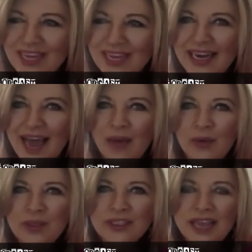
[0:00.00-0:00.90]
and I
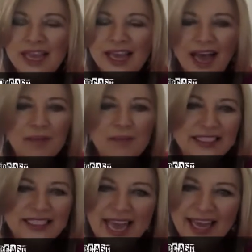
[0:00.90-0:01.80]
was uh, my
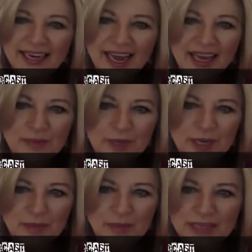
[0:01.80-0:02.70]
dad and I had
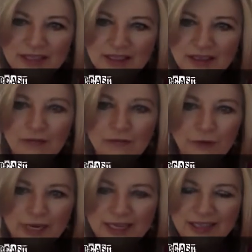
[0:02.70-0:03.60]
become best of
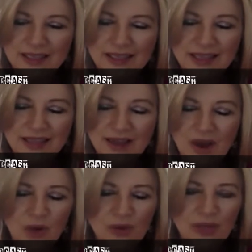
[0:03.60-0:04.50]
friends, and that's a
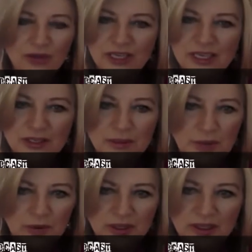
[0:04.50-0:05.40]
whole nother
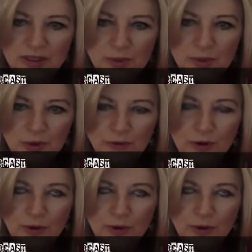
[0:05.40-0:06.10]
testimony that's beautiful.